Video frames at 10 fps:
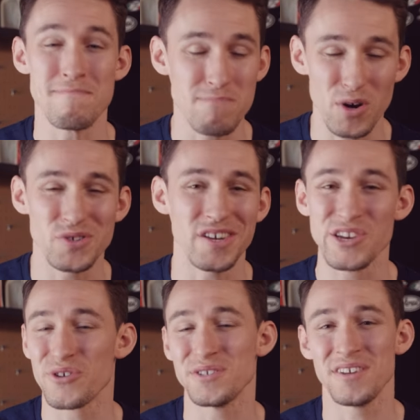most
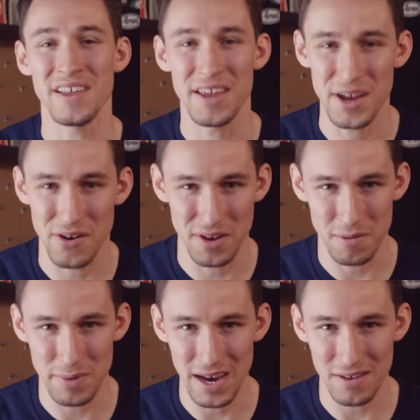interested in hearing
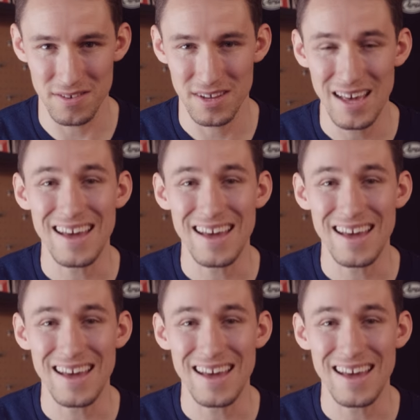about.